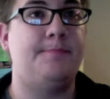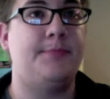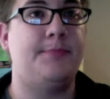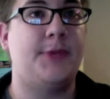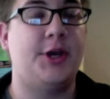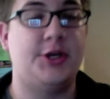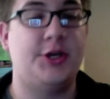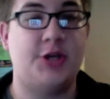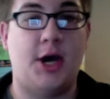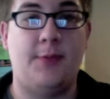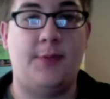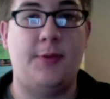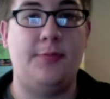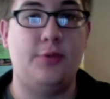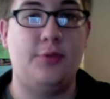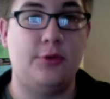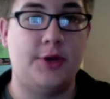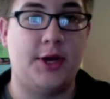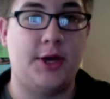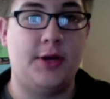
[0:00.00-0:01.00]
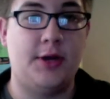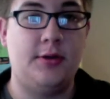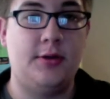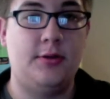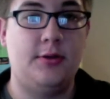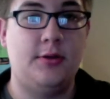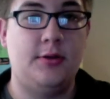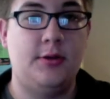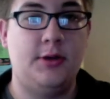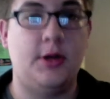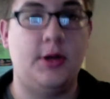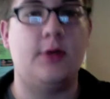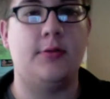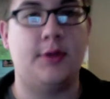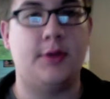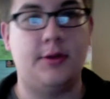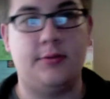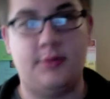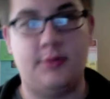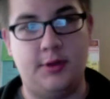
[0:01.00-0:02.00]
Gautama Buddha, you
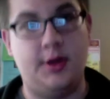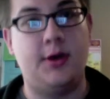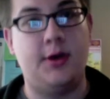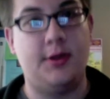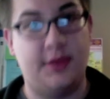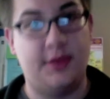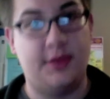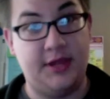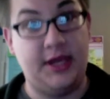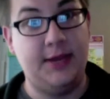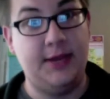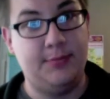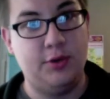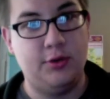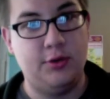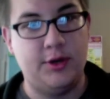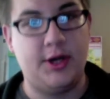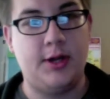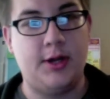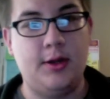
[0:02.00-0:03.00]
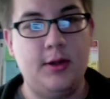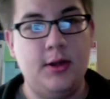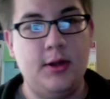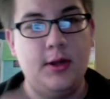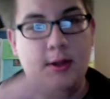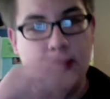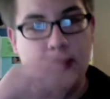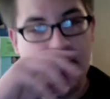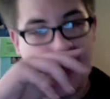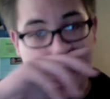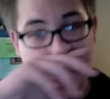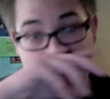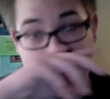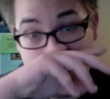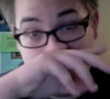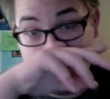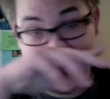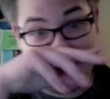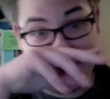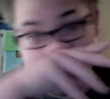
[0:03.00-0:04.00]
know, the Buddha,
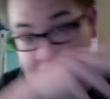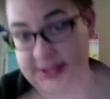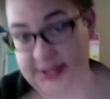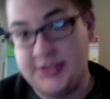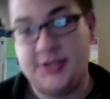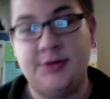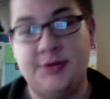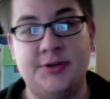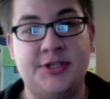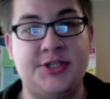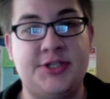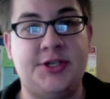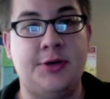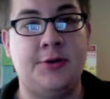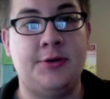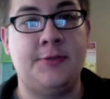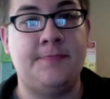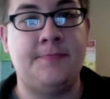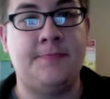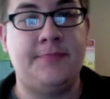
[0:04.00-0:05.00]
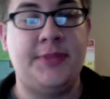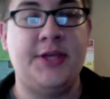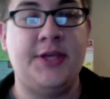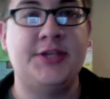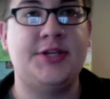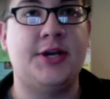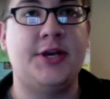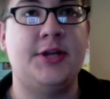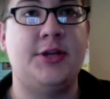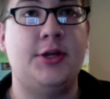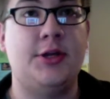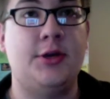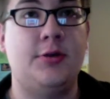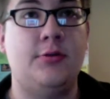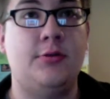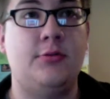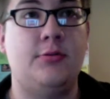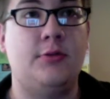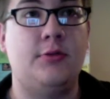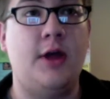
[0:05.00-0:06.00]
was talking to his student. He said, do
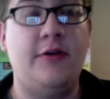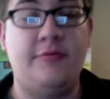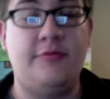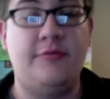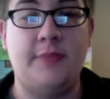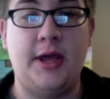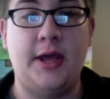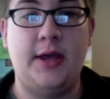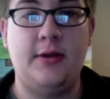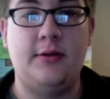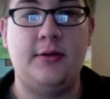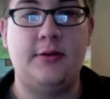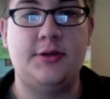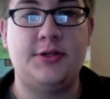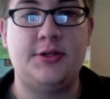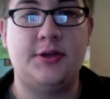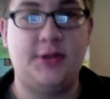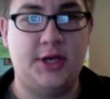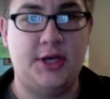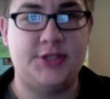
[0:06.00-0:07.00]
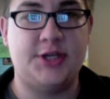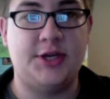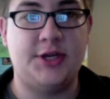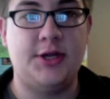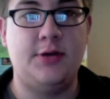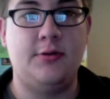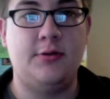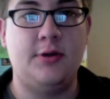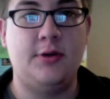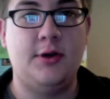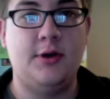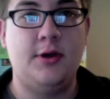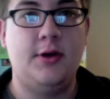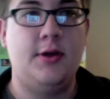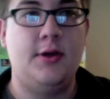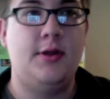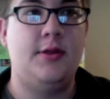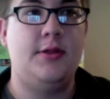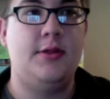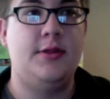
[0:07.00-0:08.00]
you love me? He said, yes, I do.
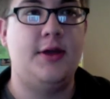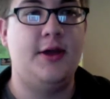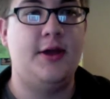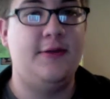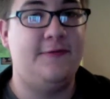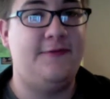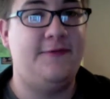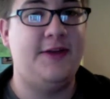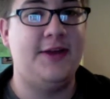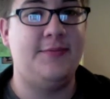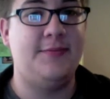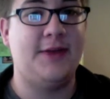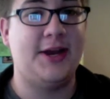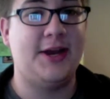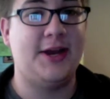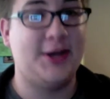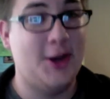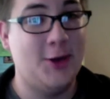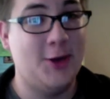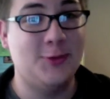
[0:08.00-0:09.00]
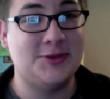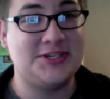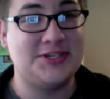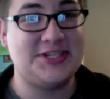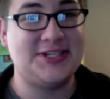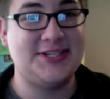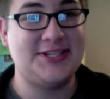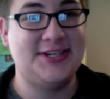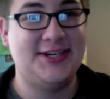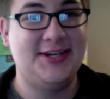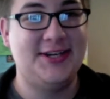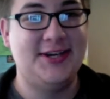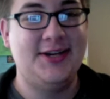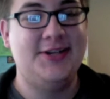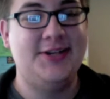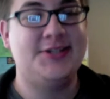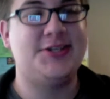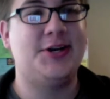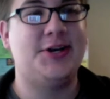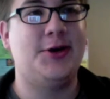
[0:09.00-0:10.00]
Then feed my goats.
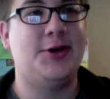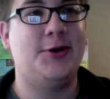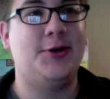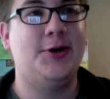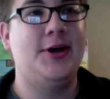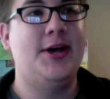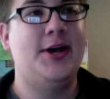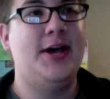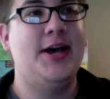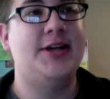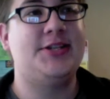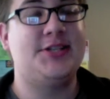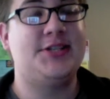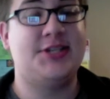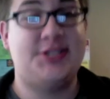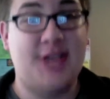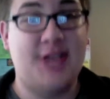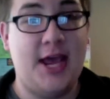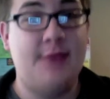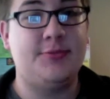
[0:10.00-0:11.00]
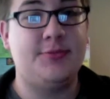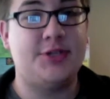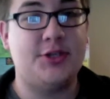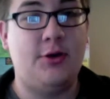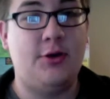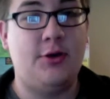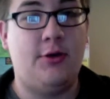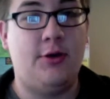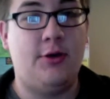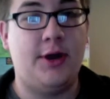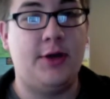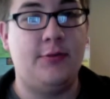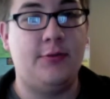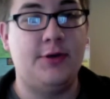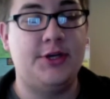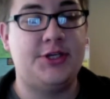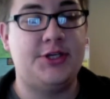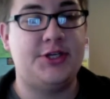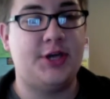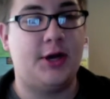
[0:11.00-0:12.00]
So it's the same story,
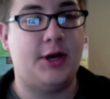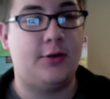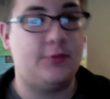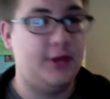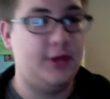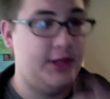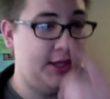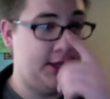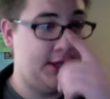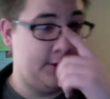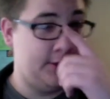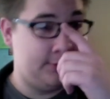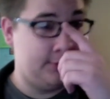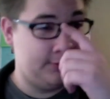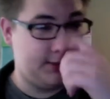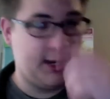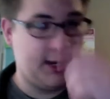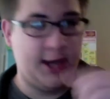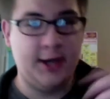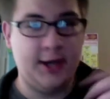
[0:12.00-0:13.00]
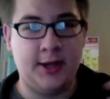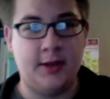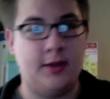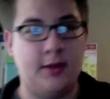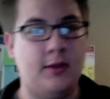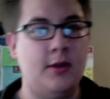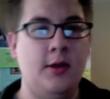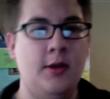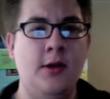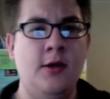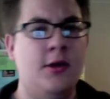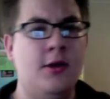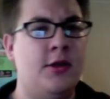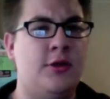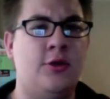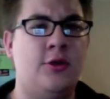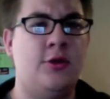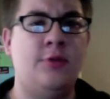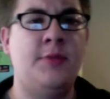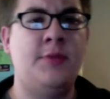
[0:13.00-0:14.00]
which really kind of
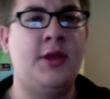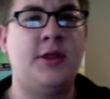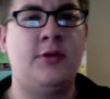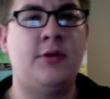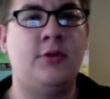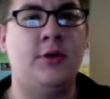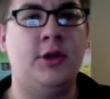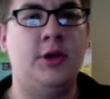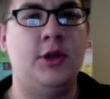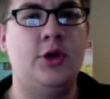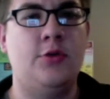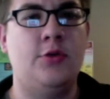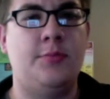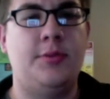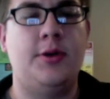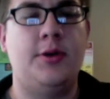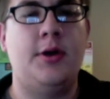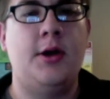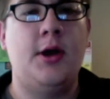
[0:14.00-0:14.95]
threw me through a loop.